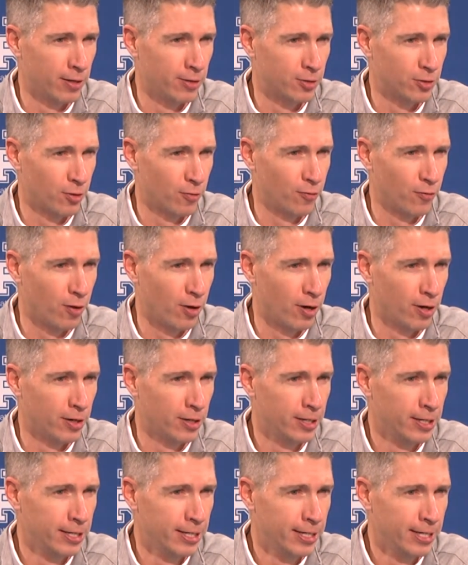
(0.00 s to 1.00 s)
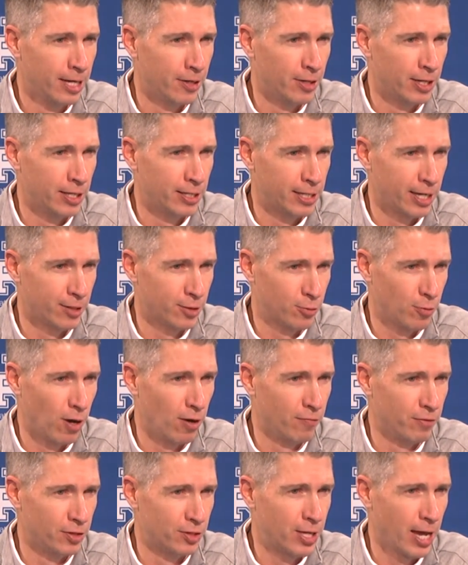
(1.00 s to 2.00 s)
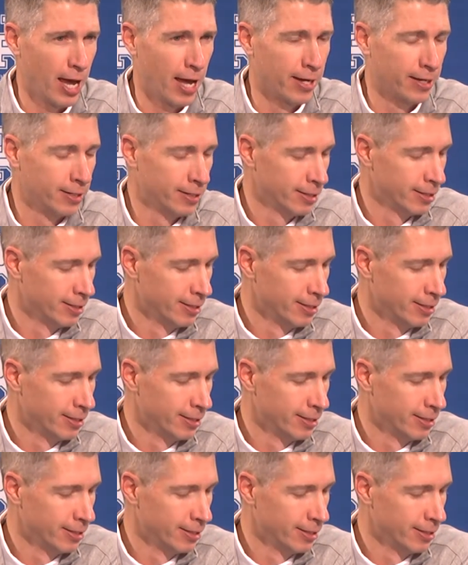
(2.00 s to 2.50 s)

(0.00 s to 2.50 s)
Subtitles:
and so far I think he's got 12 and 10.